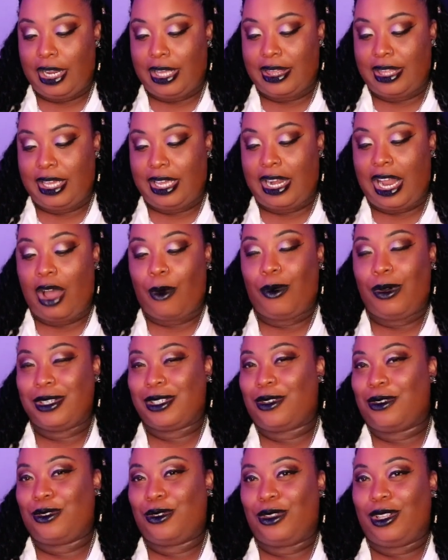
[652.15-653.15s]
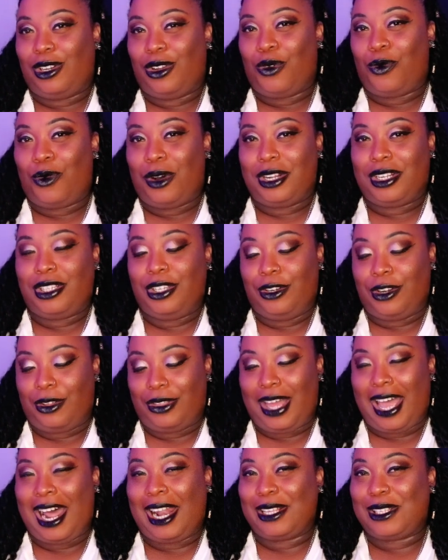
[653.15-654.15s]
And then I was going to do the little one, you know,
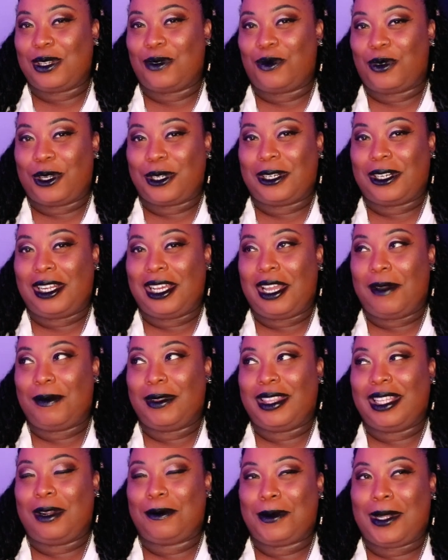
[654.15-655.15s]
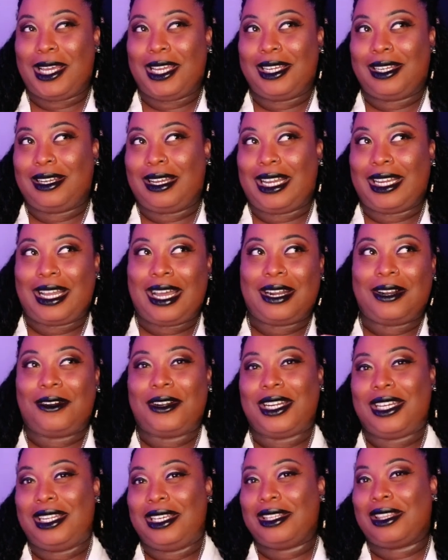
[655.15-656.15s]
the Alice in Wonderland. But then I'm like, I kind of
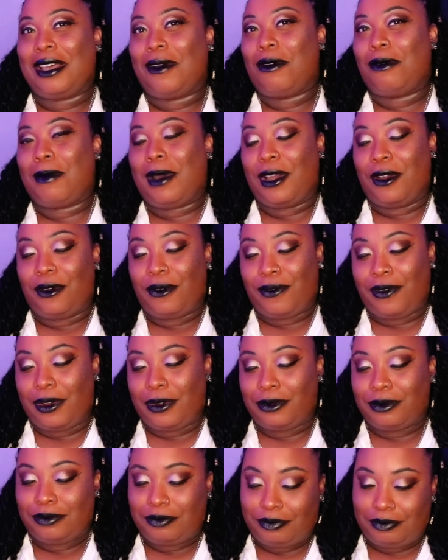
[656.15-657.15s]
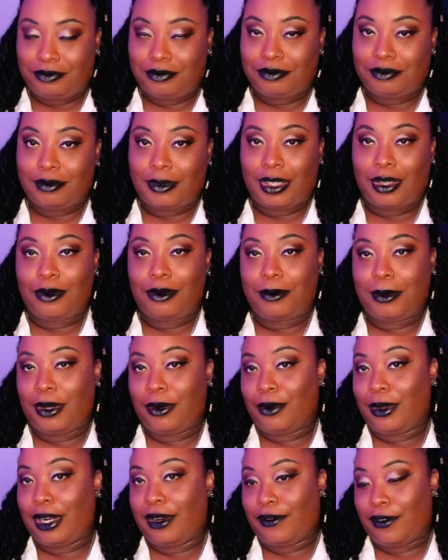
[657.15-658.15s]
already did that with my old phone.
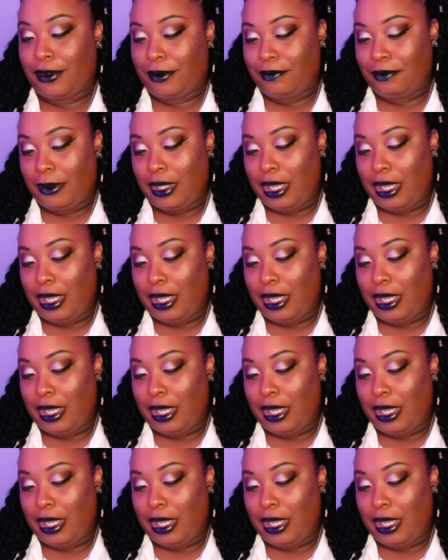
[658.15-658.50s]
But whatever.